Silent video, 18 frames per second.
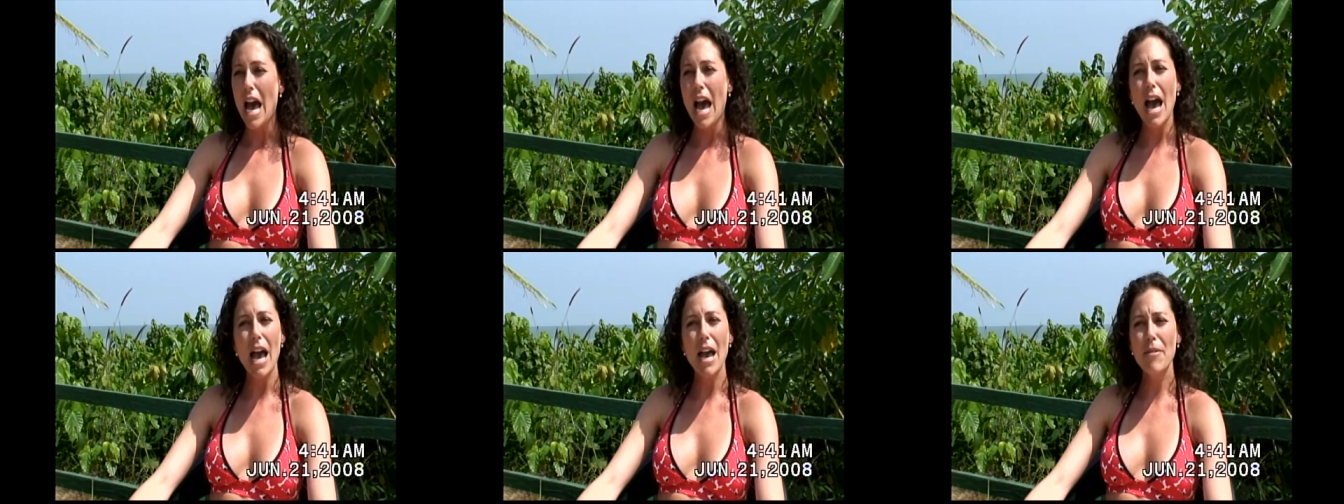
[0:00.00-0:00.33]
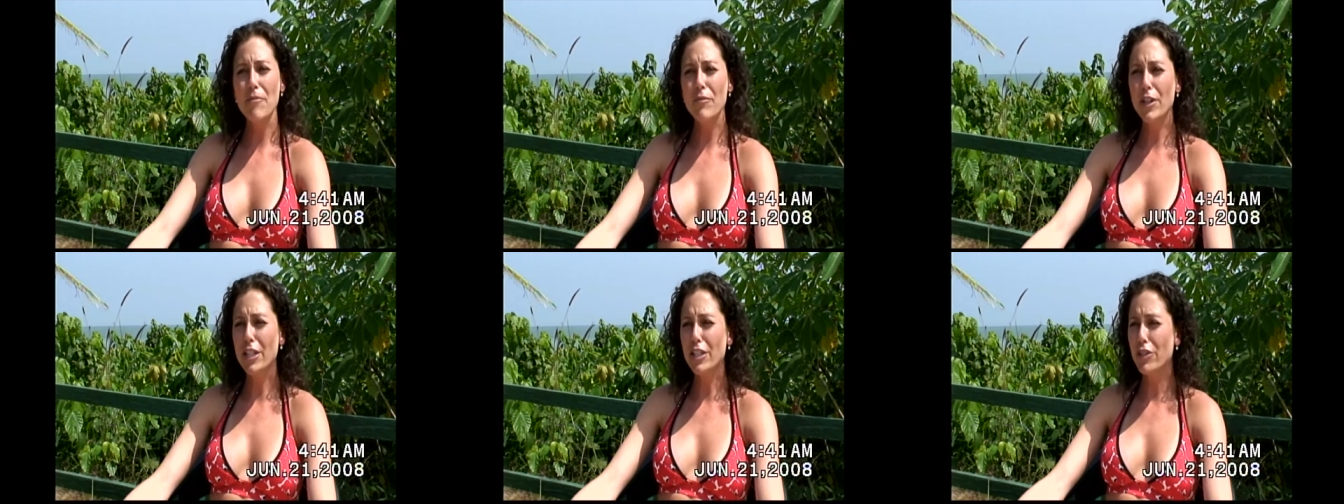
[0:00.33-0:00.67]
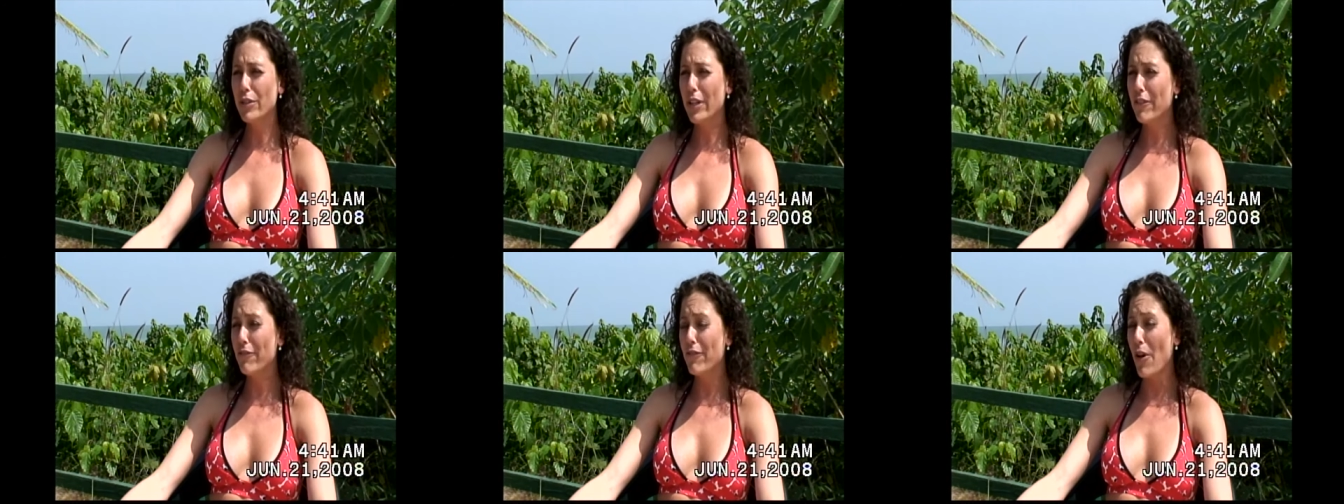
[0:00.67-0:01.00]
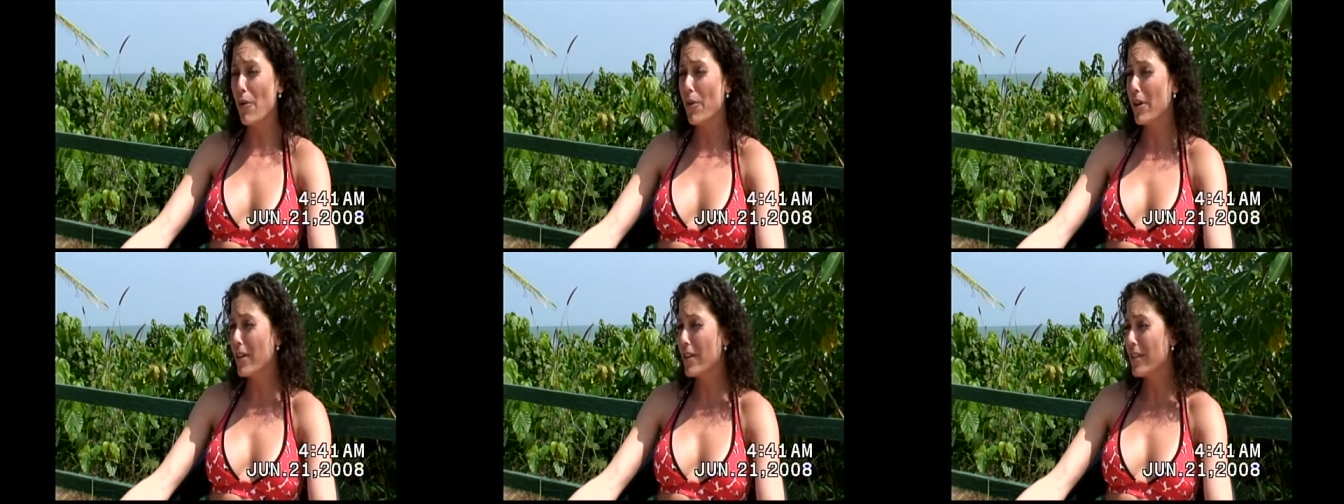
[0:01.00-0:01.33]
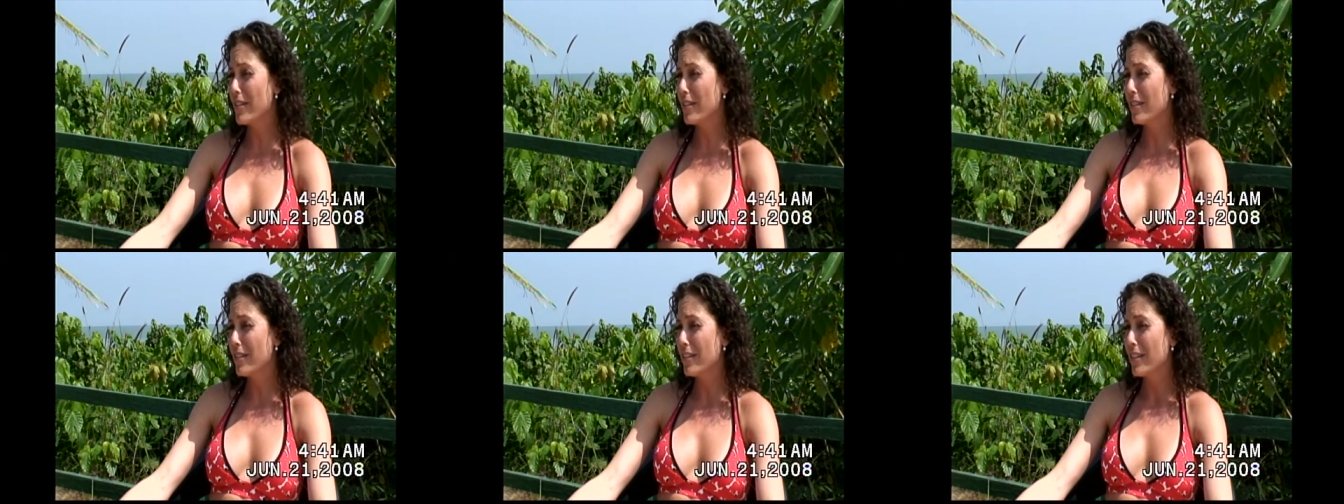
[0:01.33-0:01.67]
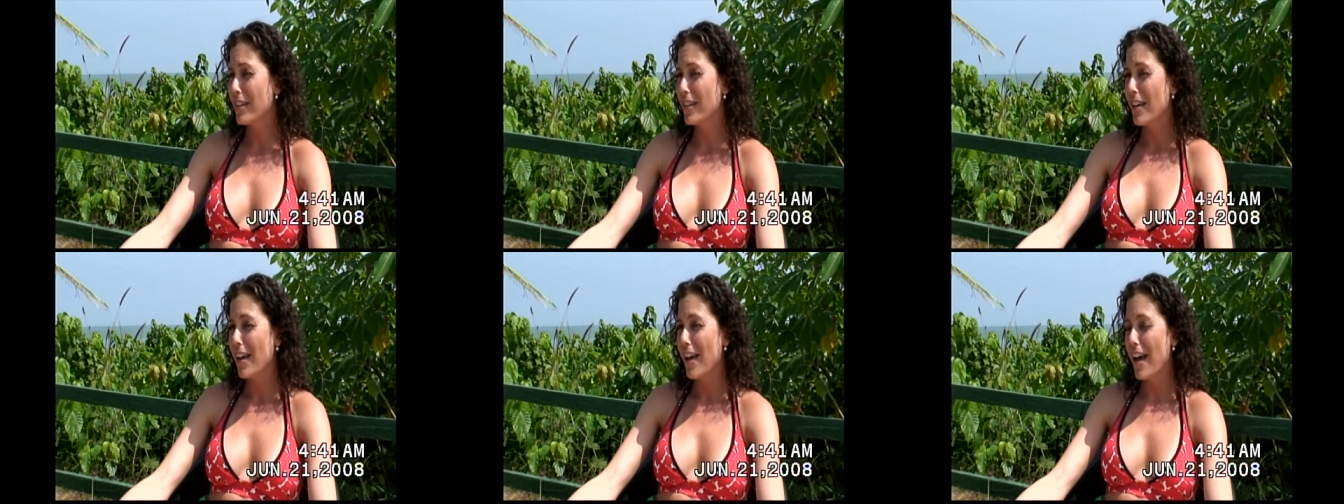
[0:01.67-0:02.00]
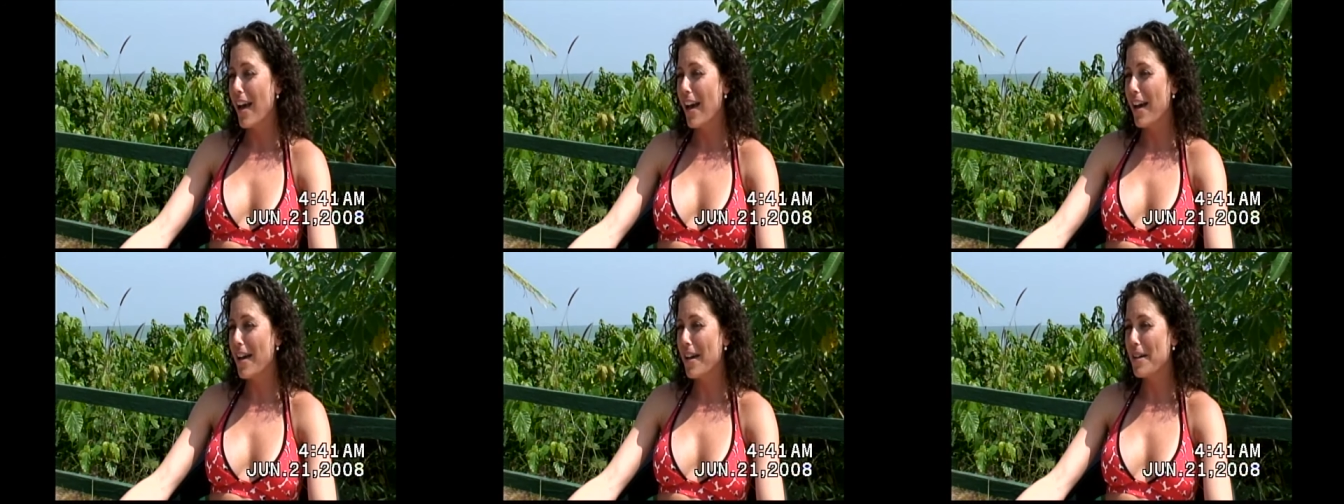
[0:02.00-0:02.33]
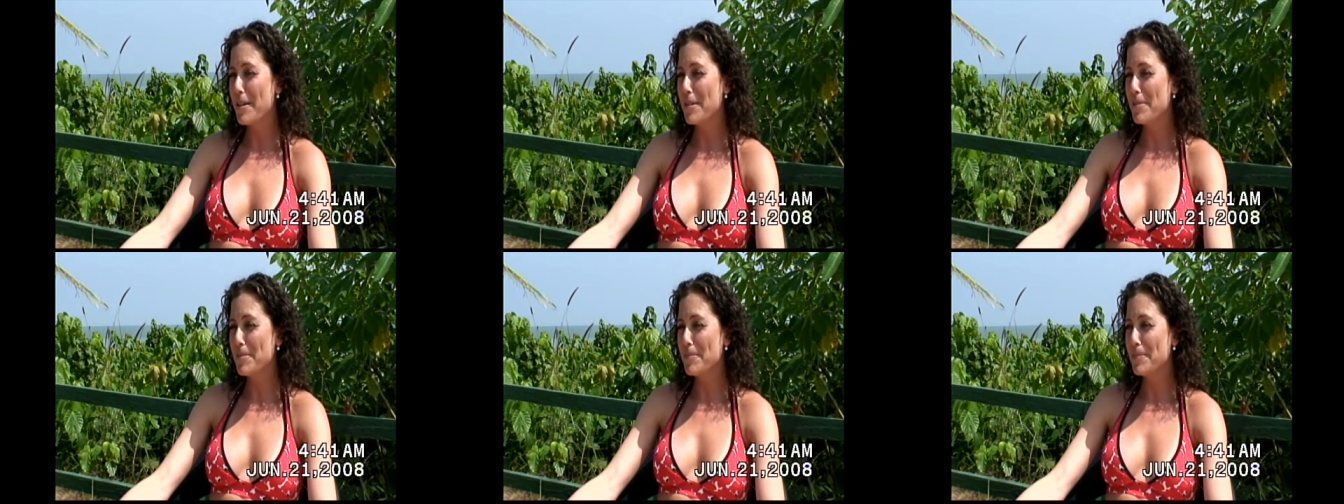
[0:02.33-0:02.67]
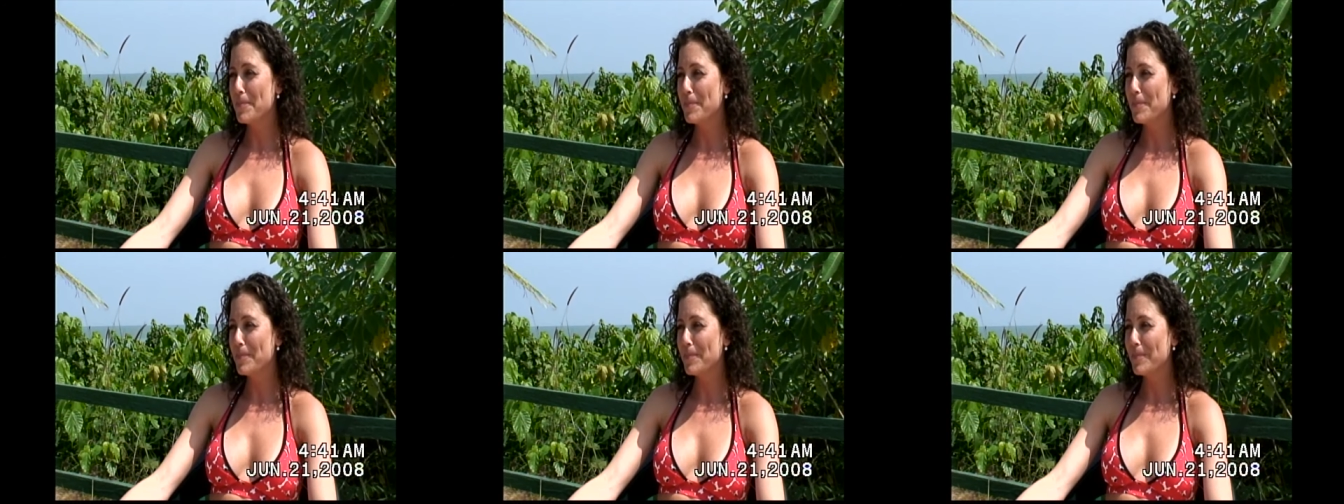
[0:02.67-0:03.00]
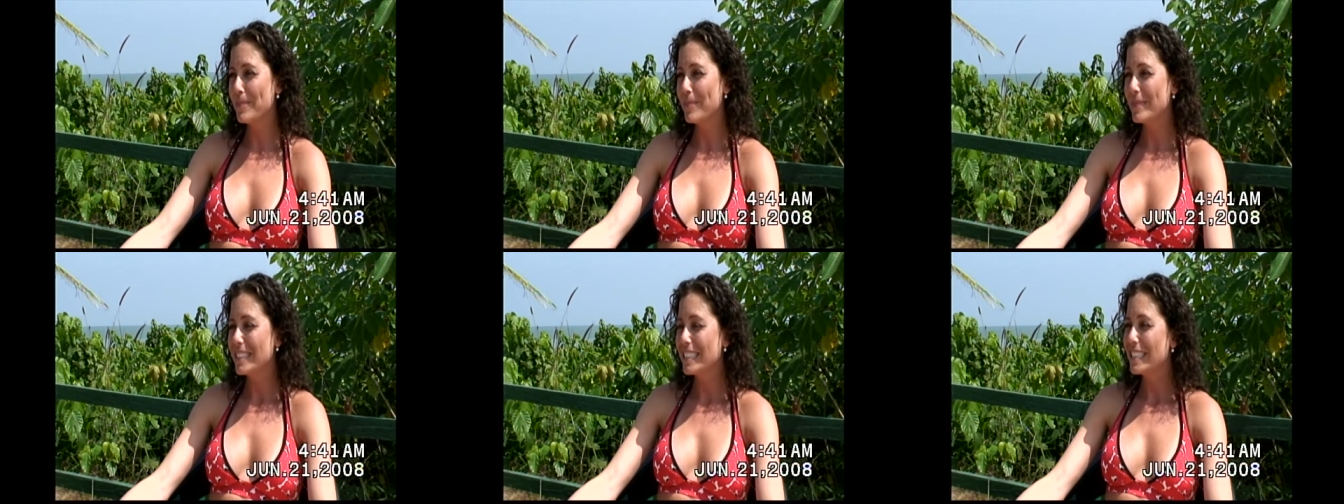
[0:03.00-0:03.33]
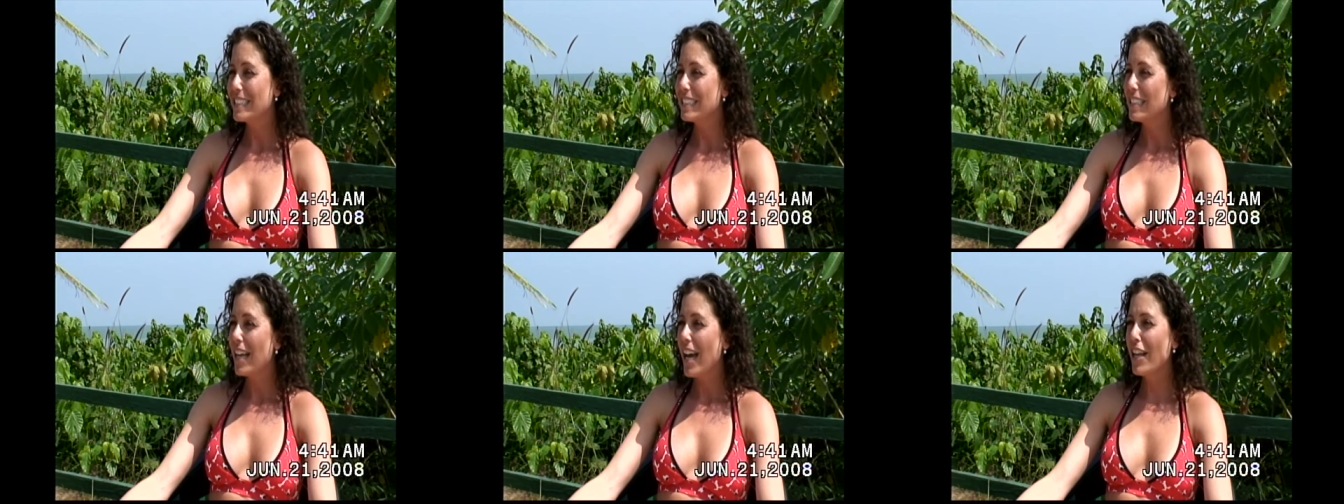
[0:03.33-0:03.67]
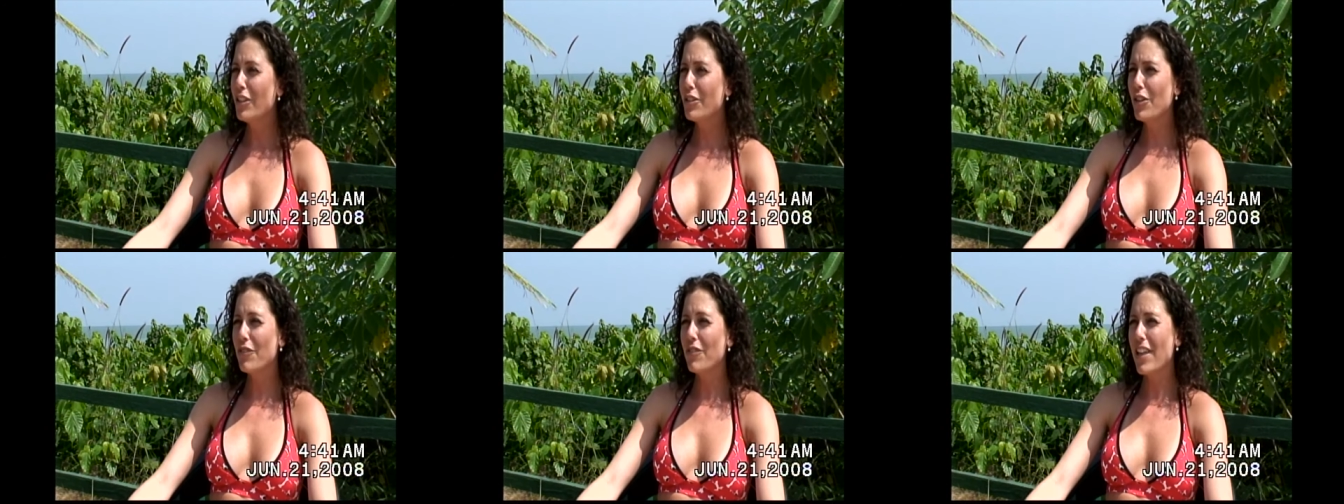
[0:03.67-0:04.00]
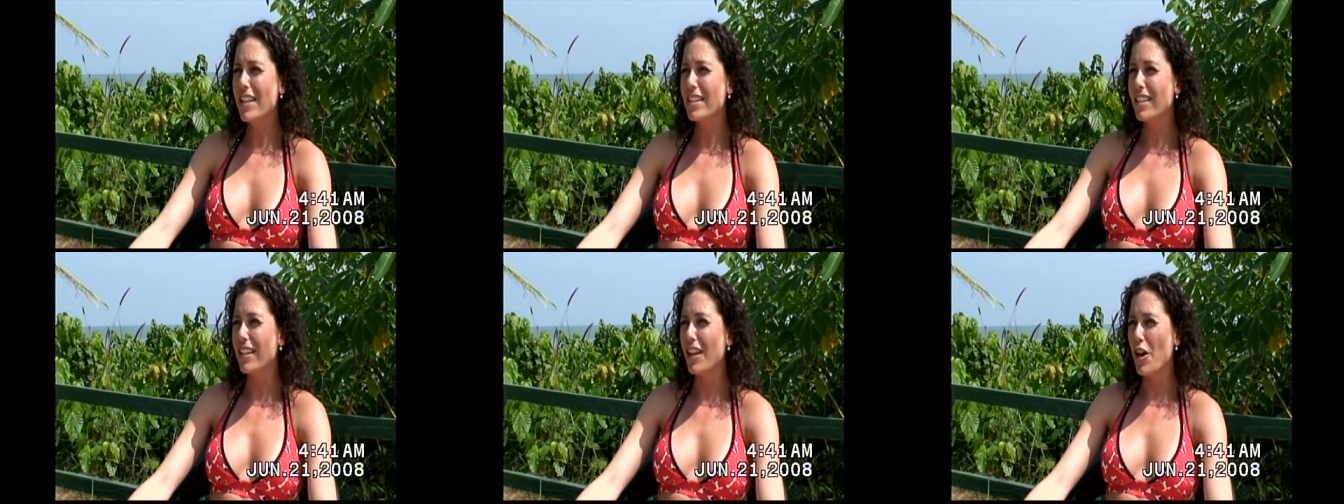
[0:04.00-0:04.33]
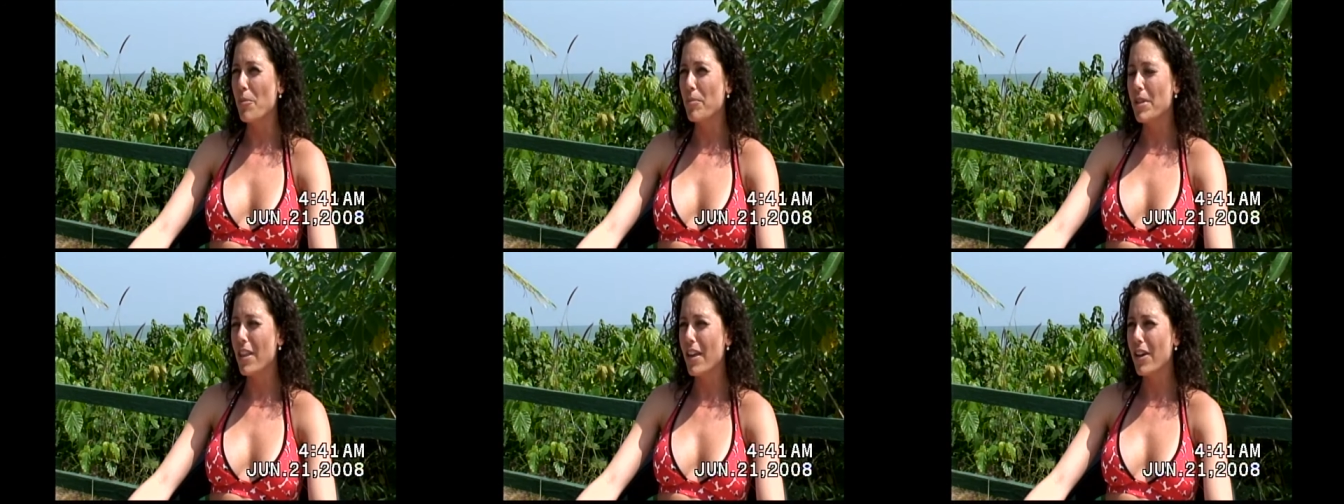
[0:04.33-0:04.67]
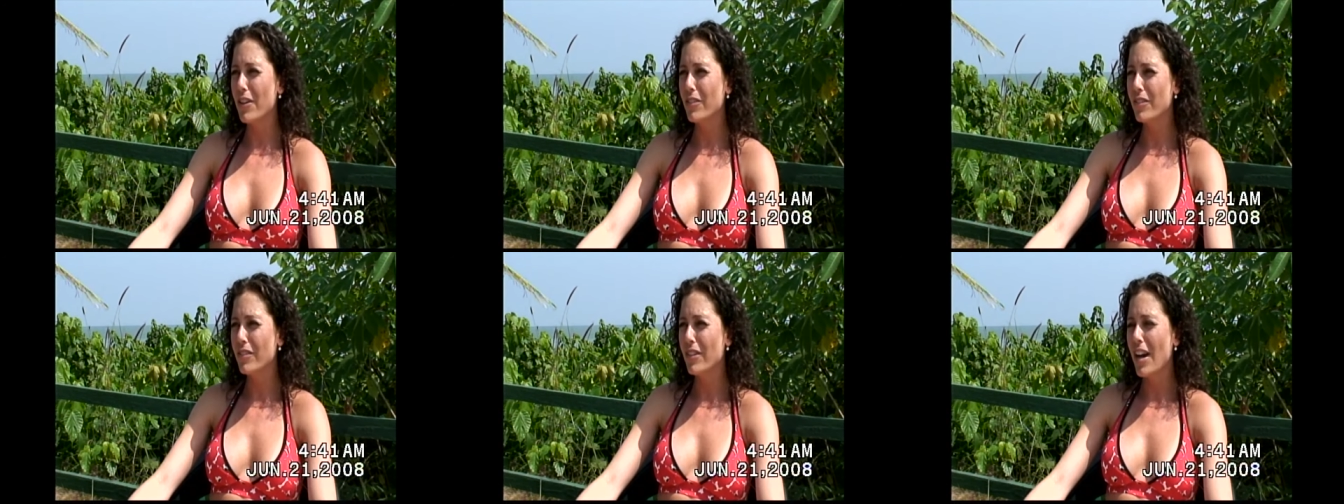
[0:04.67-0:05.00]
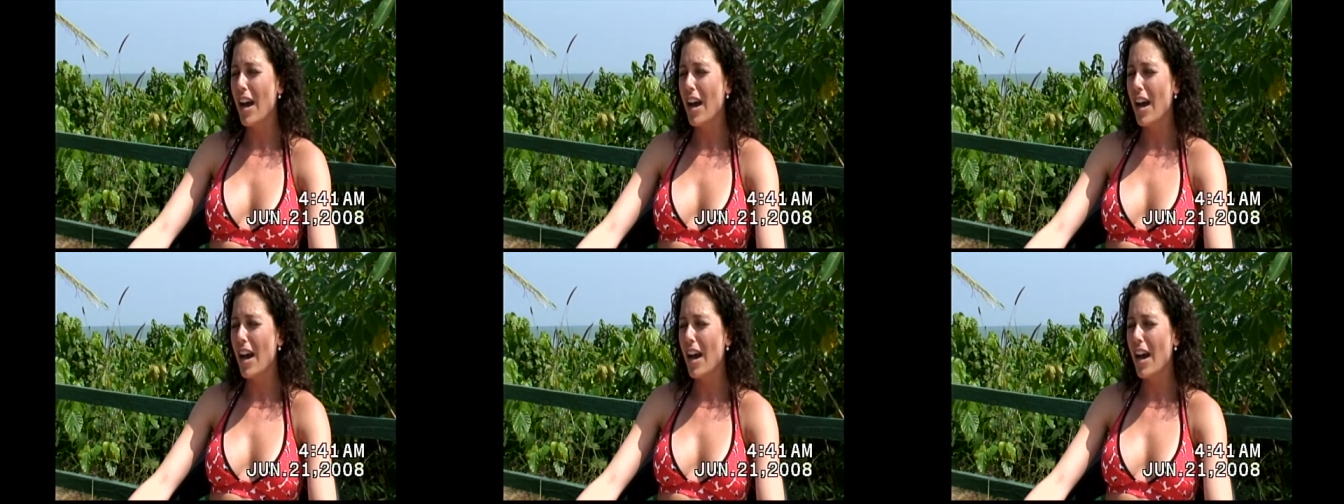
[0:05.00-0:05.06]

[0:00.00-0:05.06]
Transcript: I'm very straightforward. I don't know if that's going to help me, though.